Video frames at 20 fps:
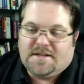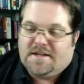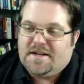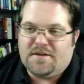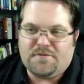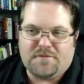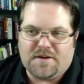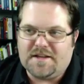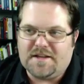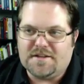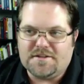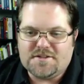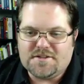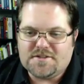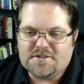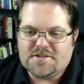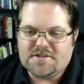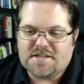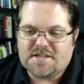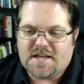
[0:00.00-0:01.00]
And I finally
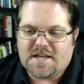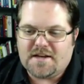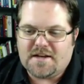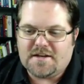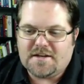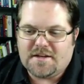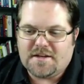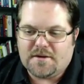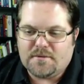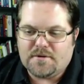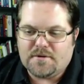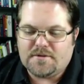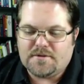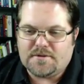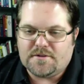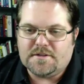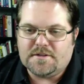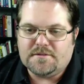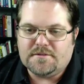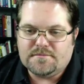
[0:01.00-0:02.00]
just decided to get rid of
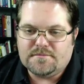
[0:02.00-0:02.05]
it.